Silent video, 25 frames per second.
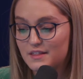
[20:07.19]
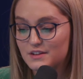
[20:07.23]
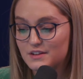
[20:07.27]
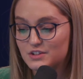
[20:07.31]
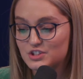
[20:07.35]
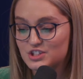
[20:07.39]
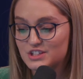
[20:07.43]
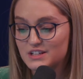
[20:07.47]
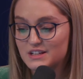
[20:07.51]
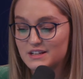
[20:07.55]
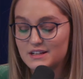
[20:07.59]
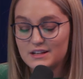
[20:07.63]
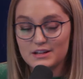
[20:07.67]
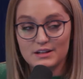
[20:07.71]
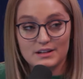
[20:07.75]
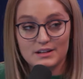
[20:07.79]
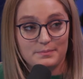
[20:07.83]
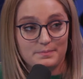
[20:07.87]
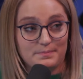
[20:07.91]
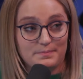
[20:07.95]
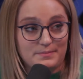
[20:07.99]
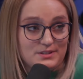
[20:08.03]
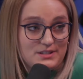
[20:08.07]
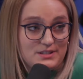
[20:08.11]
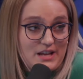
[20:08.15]

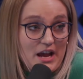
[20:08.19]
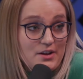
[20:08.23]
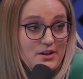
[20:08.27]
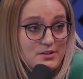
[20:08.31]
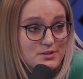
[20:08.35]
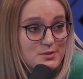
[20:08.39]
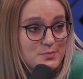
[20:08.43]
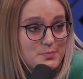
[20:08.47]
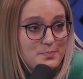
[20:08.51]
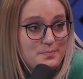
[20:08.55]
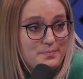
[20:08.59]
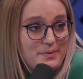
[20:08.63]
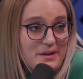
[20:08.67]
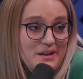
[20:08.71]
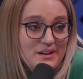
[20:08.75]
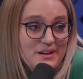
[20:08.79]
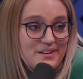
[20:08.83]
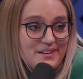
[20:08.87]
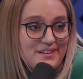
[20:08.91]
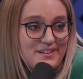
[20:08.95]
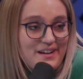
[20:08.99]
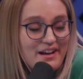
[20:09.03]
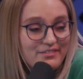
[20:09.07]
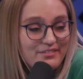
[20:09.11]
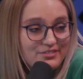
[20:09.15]
she tells
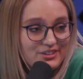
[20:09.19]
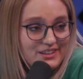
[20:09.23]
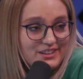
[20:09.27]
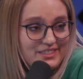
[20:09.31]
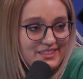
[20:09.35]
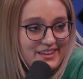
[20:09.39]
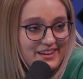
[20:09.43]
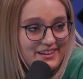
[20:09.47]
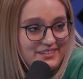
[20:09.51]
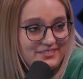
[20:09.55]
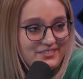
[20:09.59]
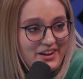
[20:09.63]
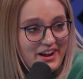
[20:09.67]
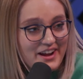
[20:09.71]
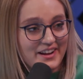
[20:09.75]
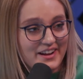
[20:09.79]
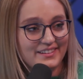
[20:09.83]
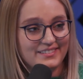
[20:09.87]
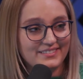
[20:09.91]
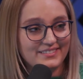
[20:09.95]
Peter everything, right?